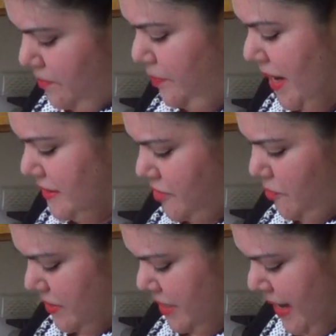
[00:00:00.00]
Baste the
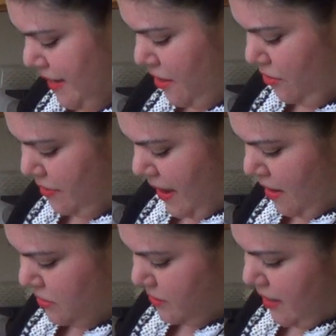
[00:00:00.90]
potato, the
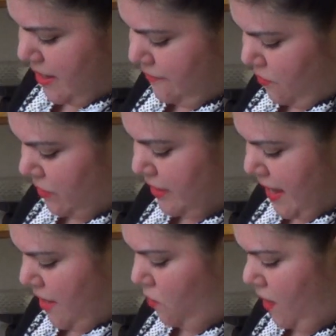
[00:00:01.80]
outside of it, with
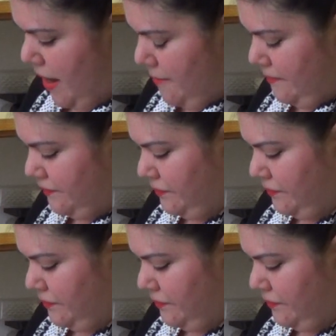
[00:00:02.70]
the egg white.